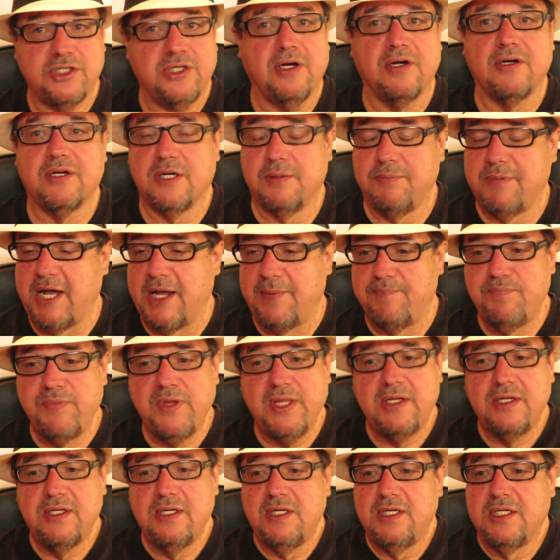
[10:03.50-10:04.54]
sure, come on.
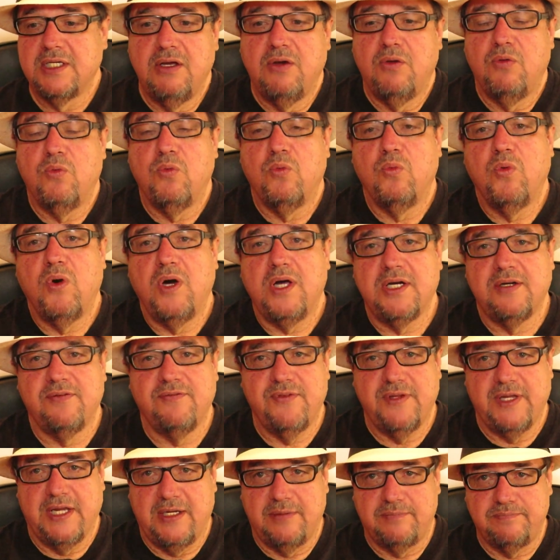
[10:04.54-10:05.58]
One
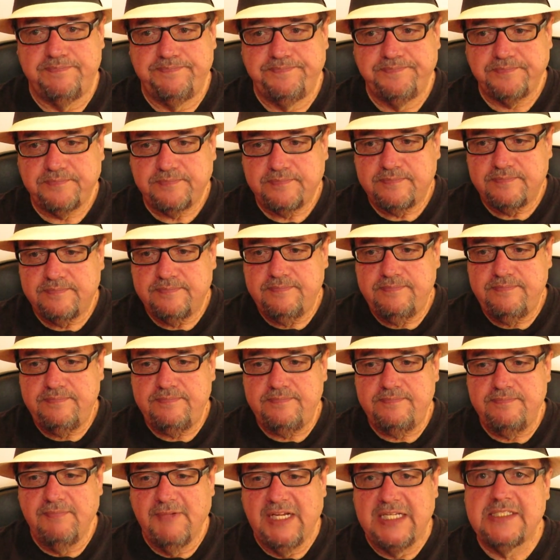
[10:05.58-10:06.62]
of them
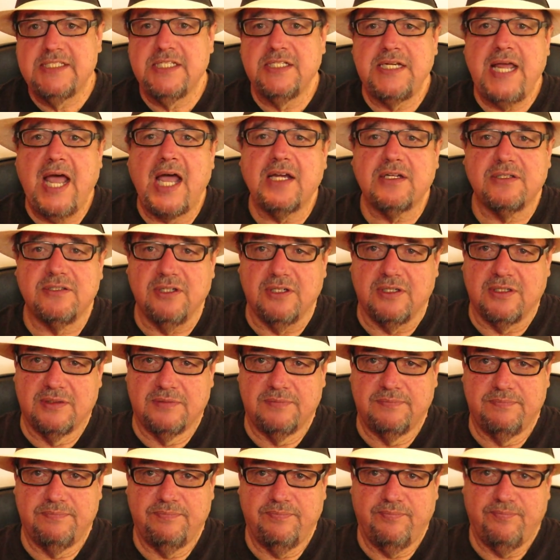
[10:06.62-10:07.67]
is a doctor,
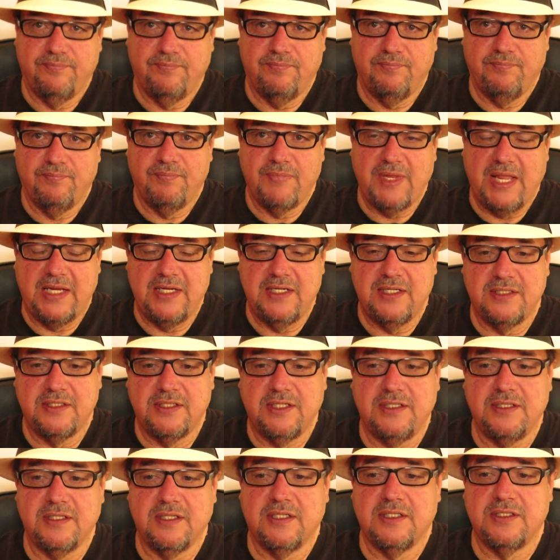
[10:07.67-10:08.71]

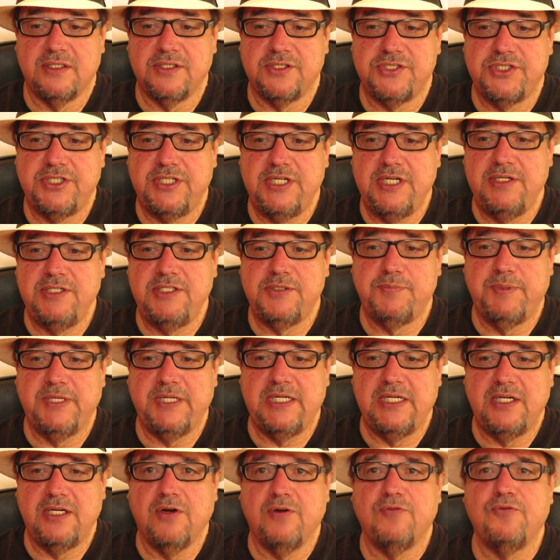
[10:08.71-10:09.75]
and she's
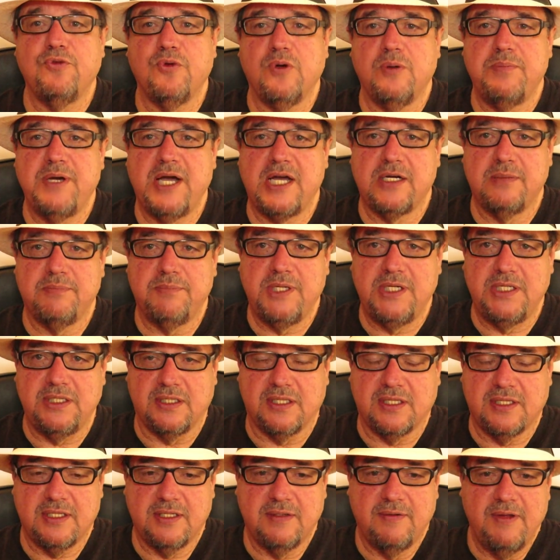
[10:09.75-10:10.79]
been here for about a
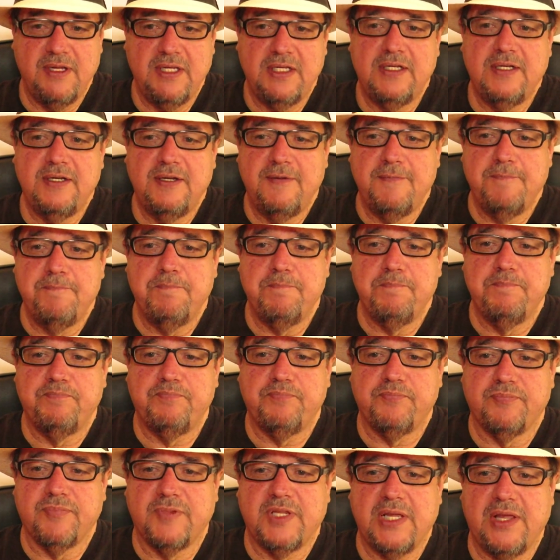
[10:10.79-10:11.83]
month.
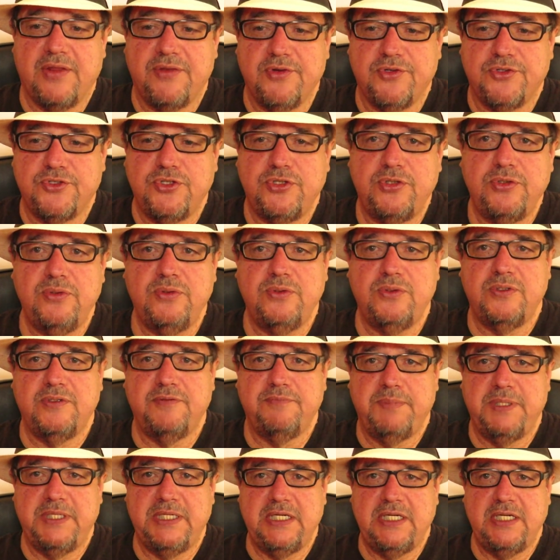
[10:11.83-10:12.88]
The other two
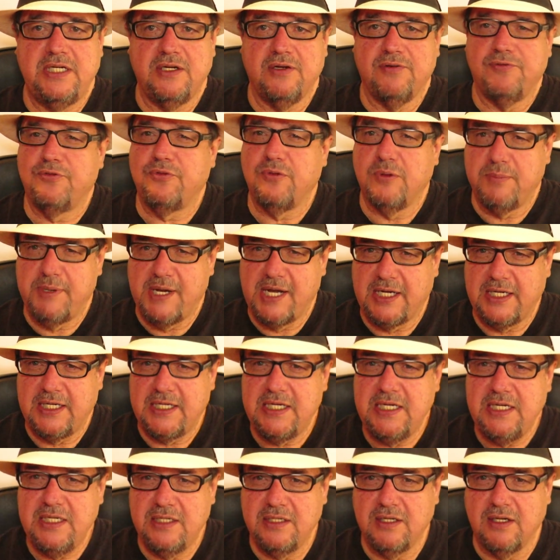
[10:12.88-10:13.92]
have been here for about a
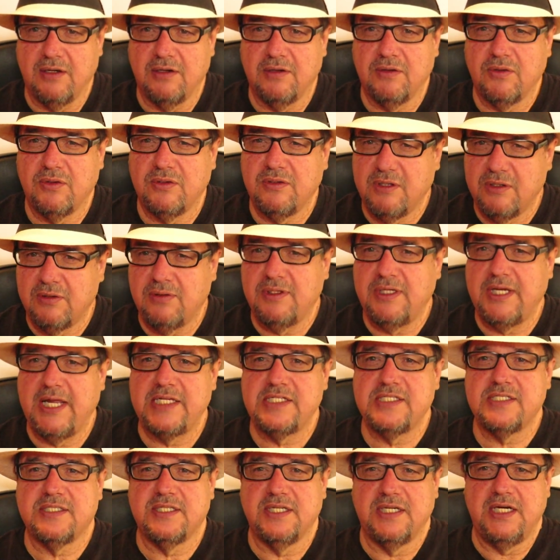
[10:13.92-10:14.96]
year, or a little
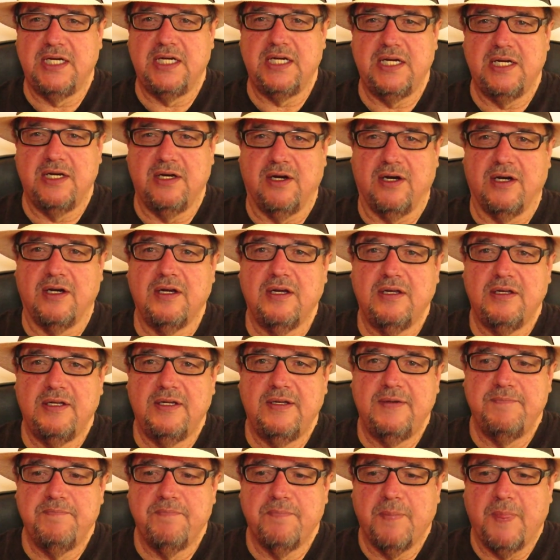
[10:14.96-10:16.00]
less than a year,
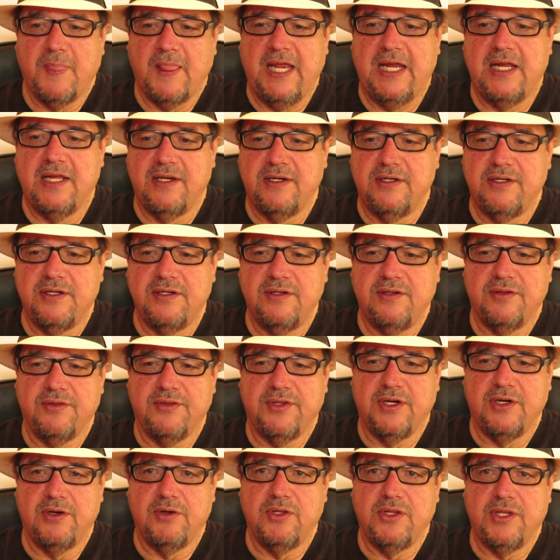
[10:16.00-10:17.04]
and
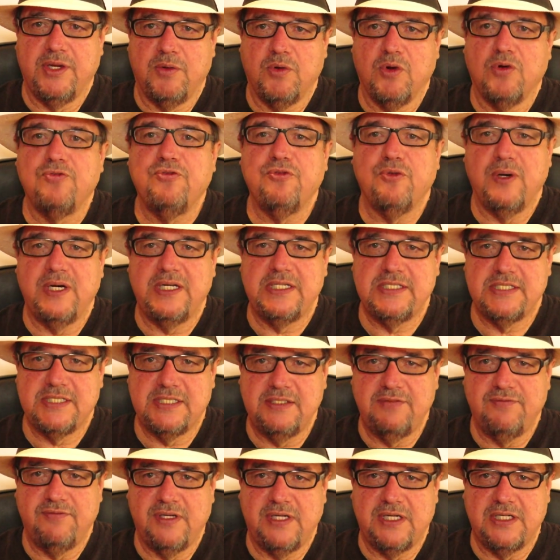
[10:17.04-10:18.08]
they, they were friends
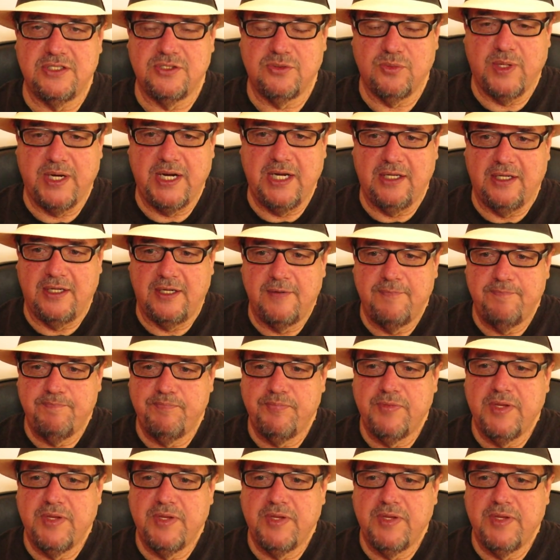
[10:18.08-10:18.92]
in Venezuela.